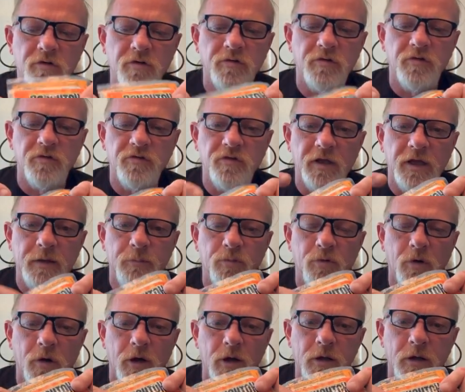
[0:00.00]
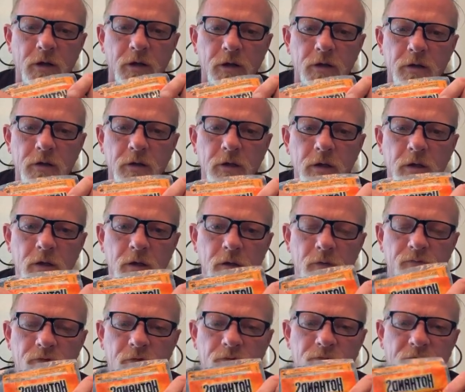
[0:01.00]
It's the same product
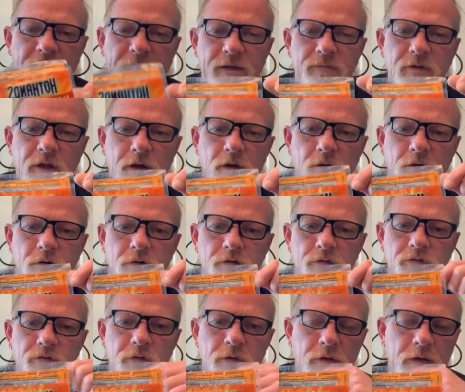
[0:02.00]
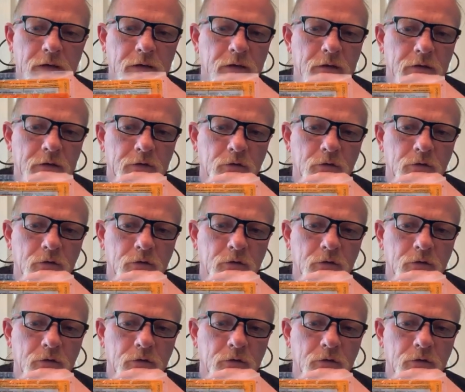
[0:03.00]
for $5.